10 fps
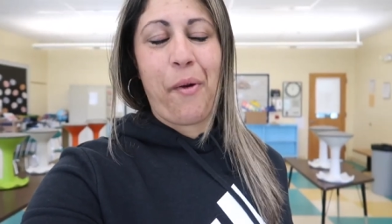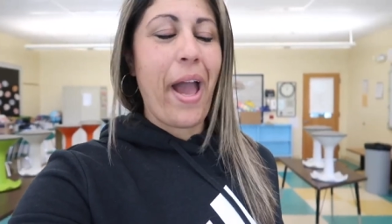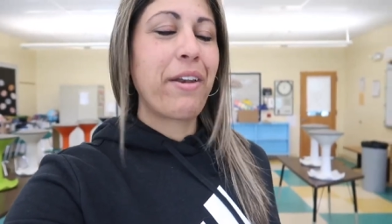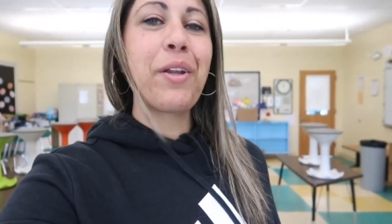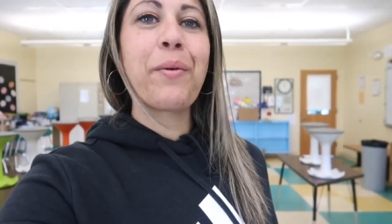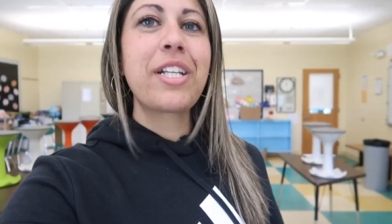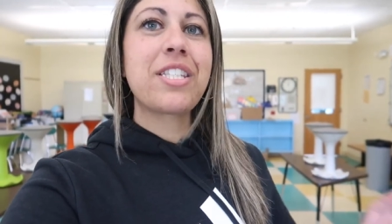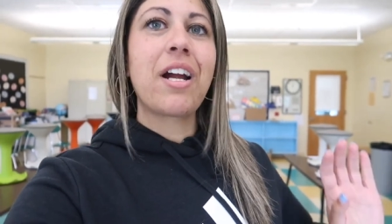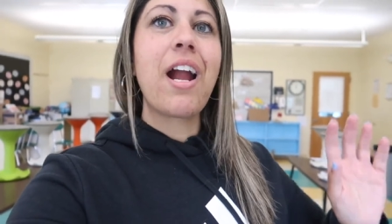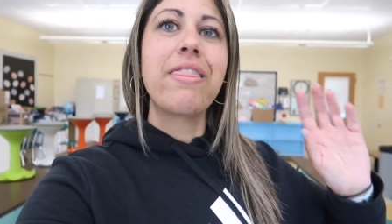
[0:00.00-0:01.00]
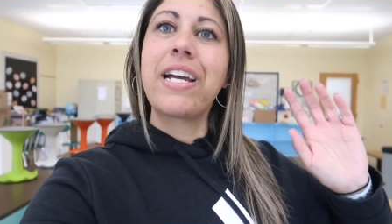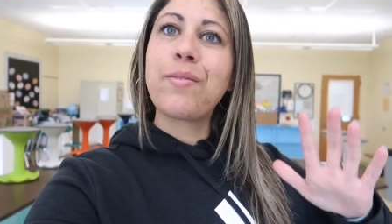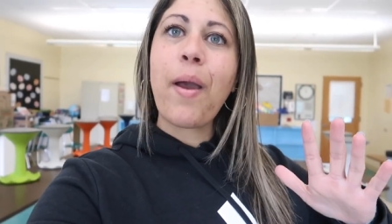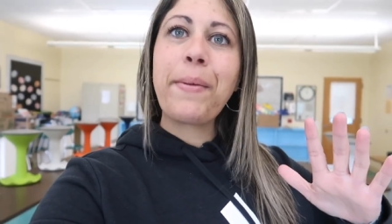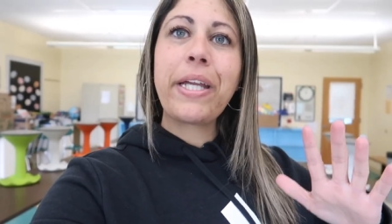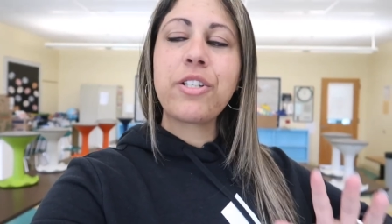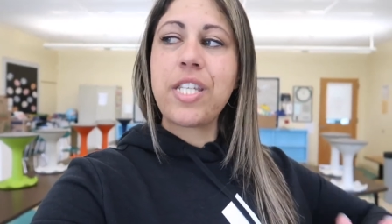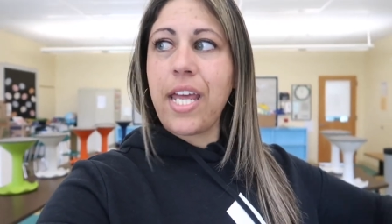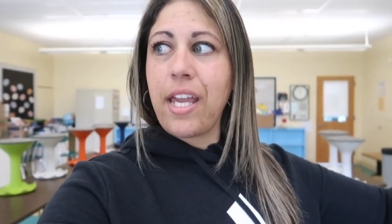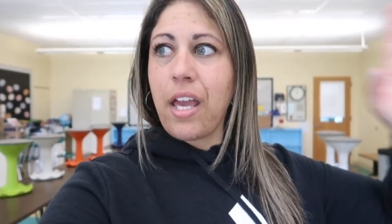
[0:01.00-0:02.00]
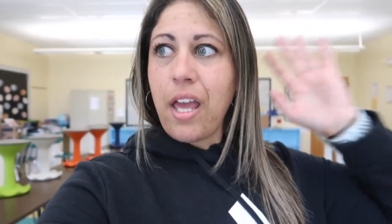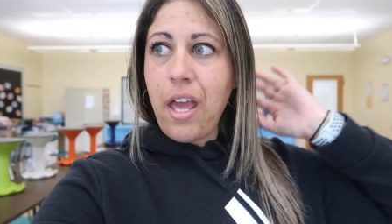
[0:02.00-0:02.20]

I don't know where to start, and that's why I'm here today.